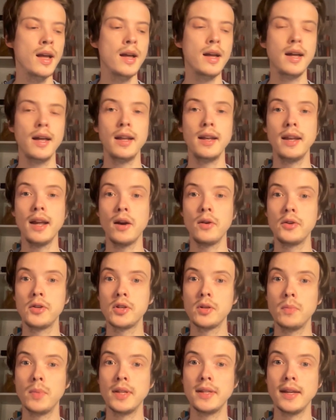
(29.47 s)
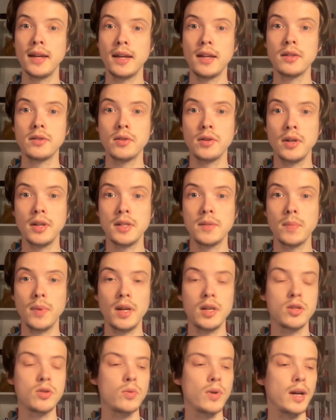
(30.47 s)
And now you should be taken to this
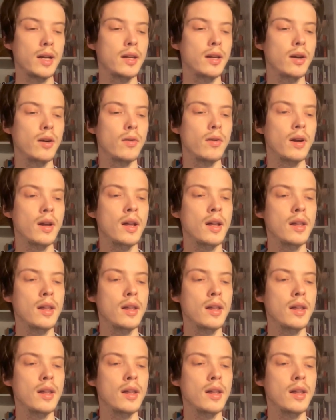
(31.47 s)
page right here.